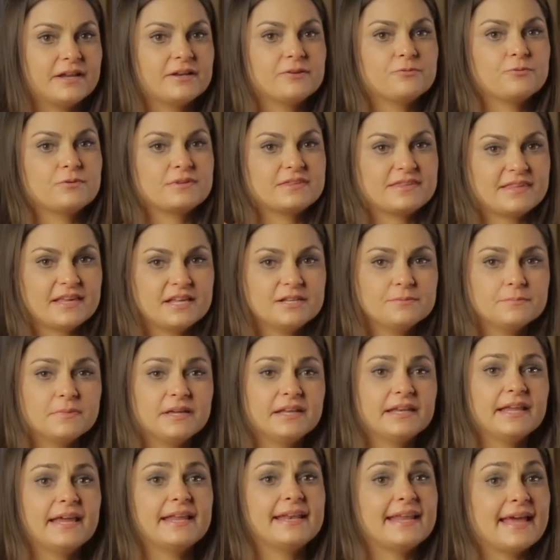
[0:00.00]

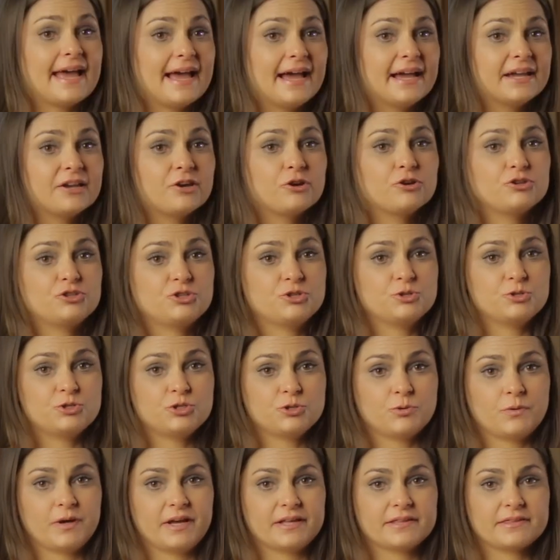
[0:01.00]
resentment, and anger do
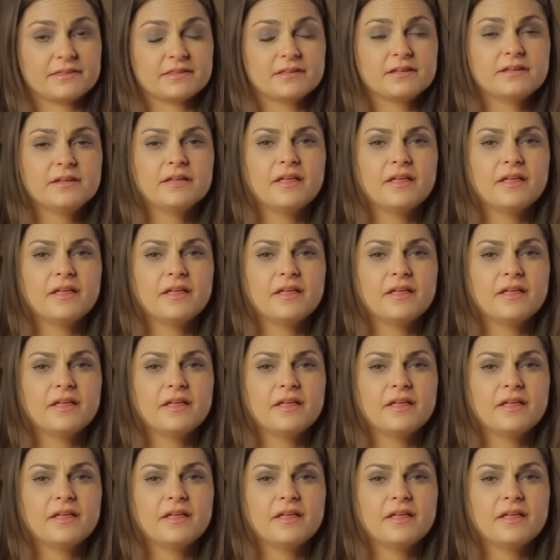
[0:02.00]
to us.